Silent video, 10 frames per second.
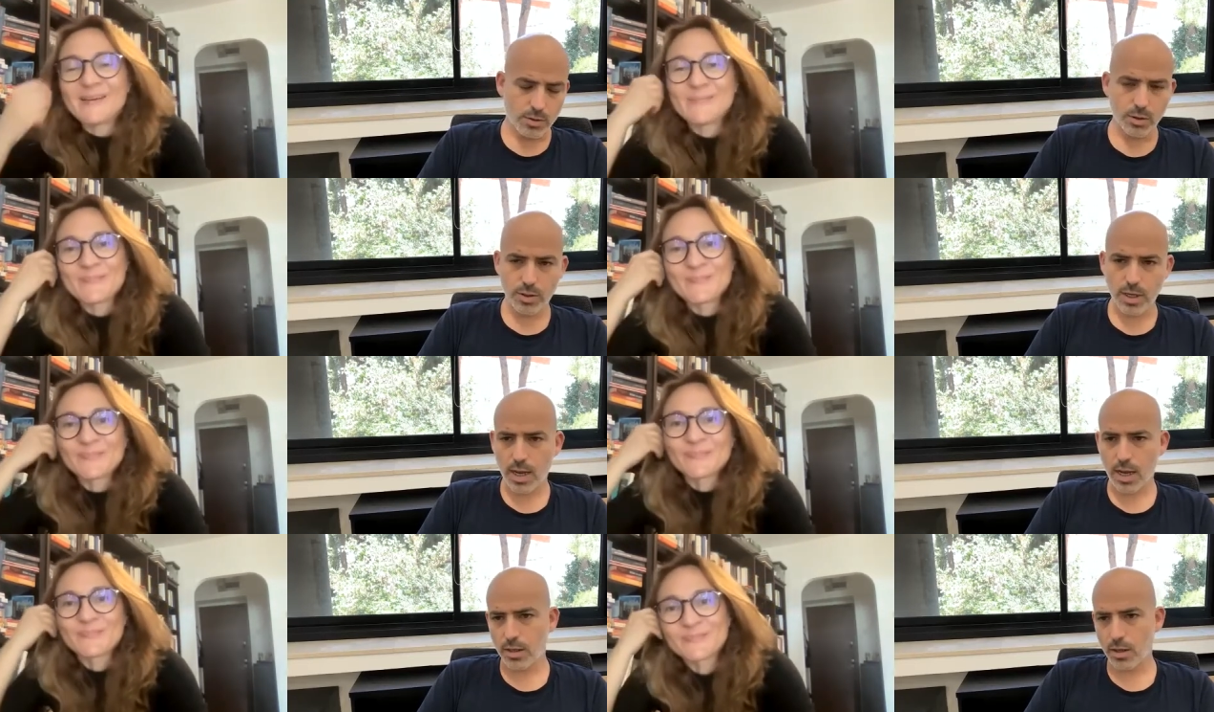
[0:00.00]
Speaker 1: today,
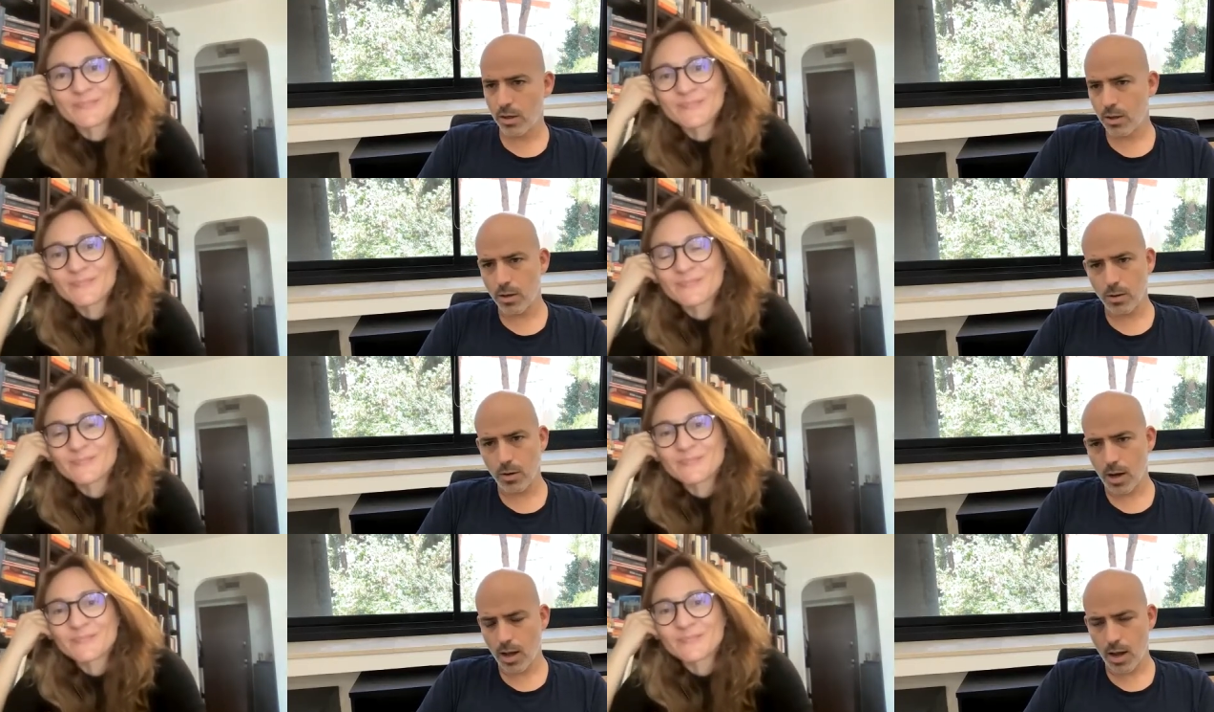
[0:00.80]
I don't know.
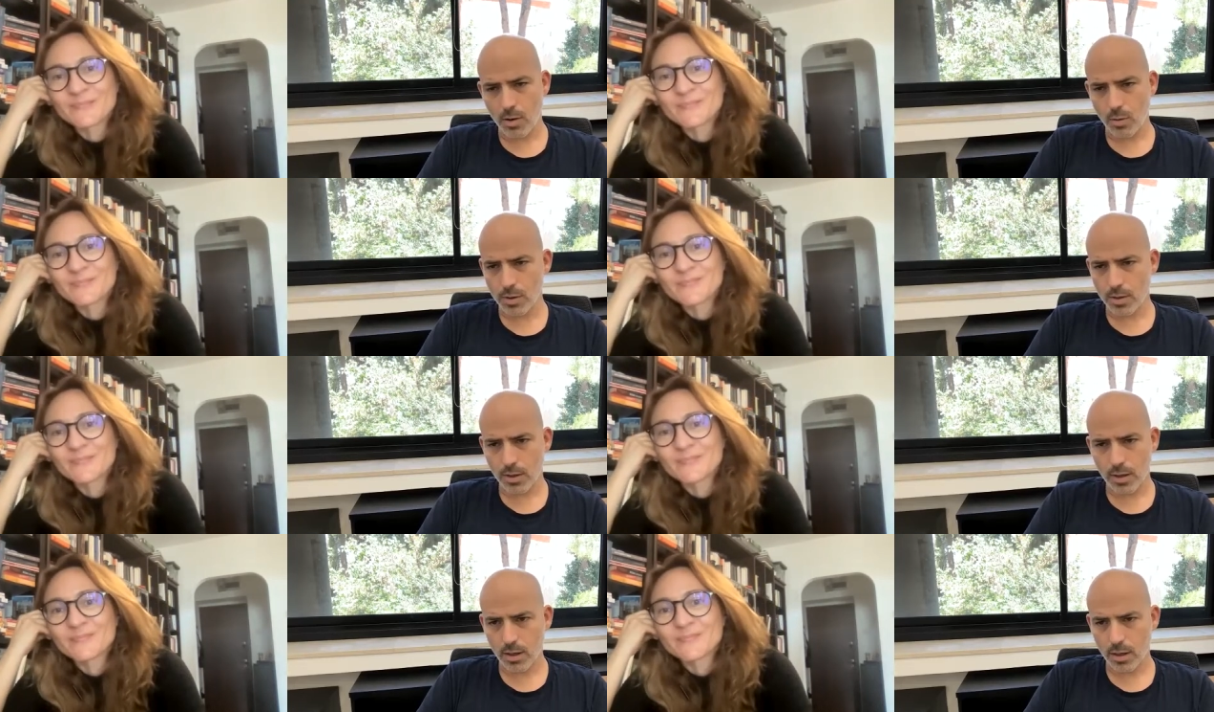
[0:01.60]
I, I was
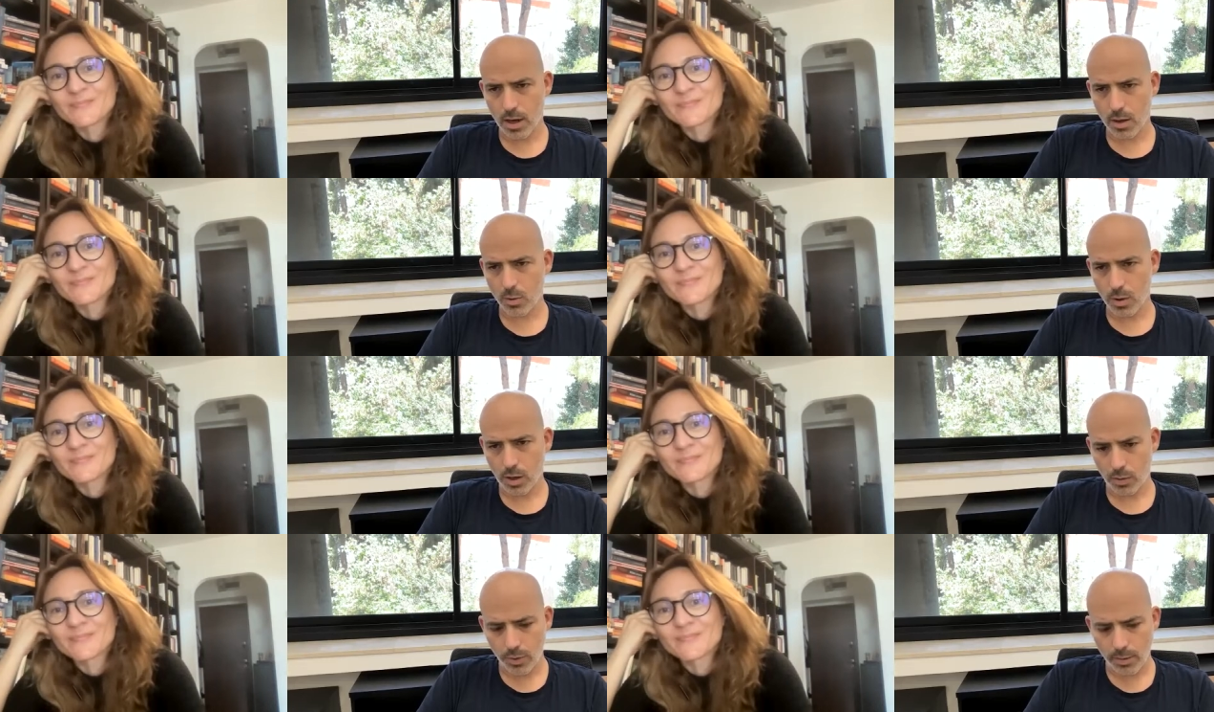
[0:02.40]
uh, I, I
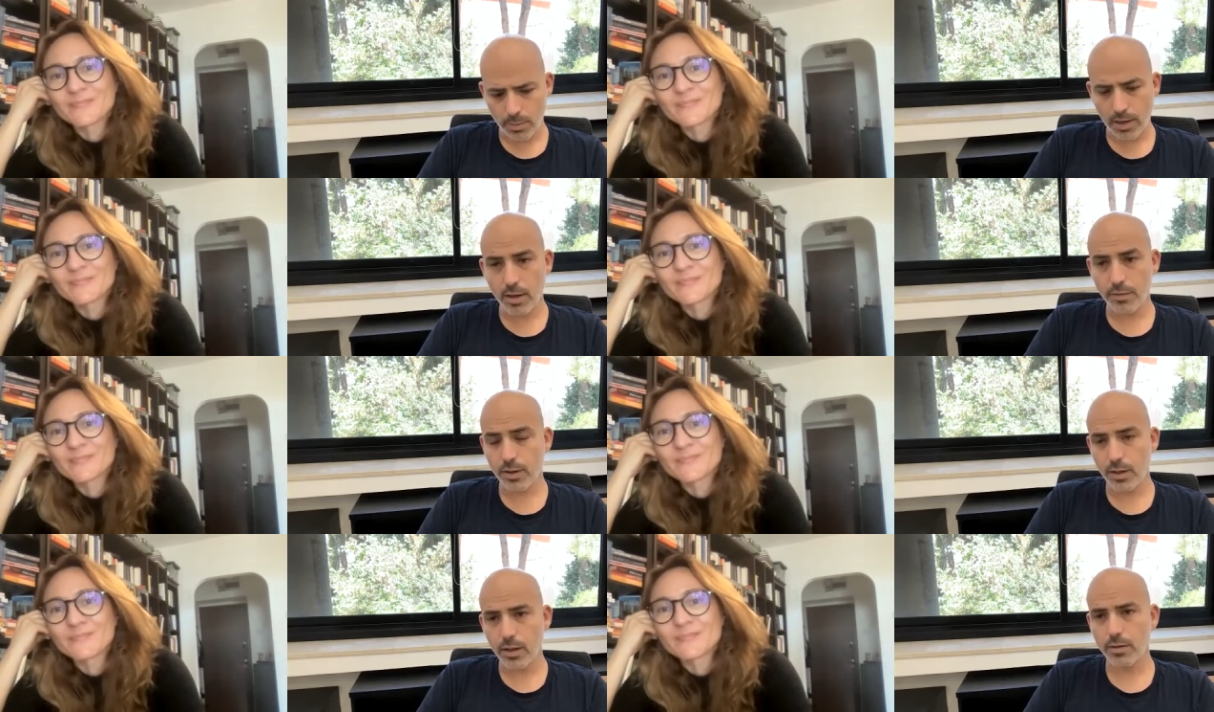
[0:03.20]
really believed
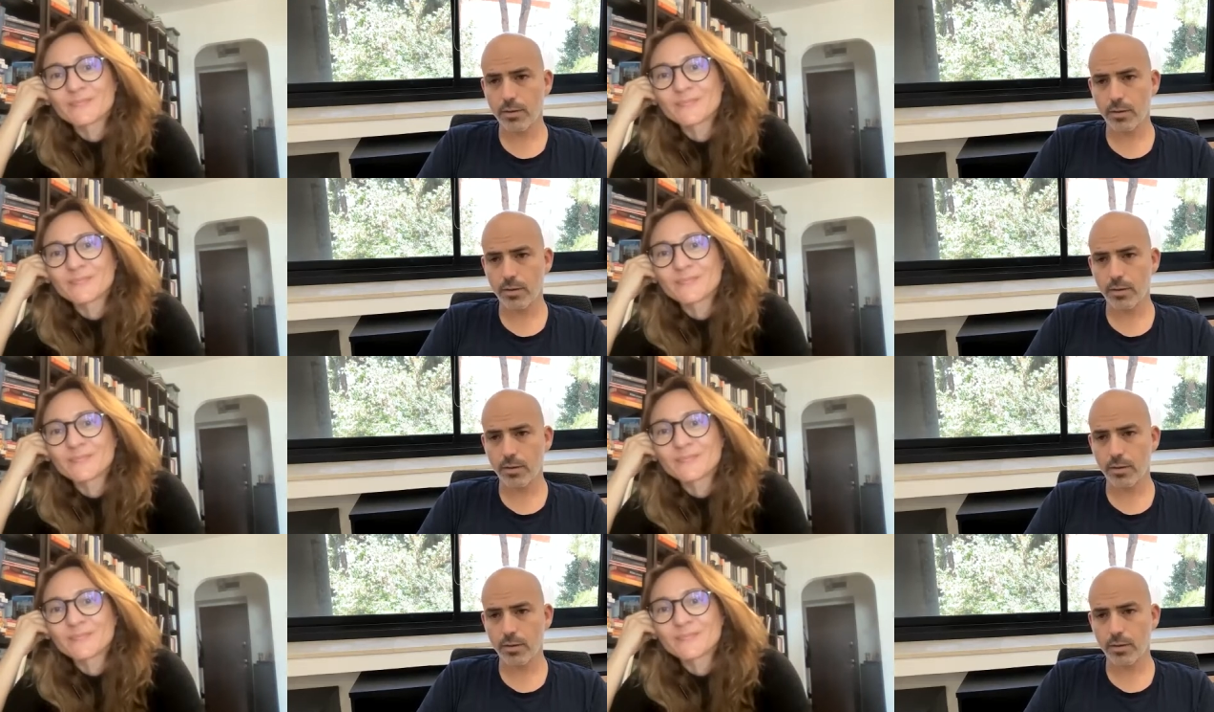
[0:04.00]
in it,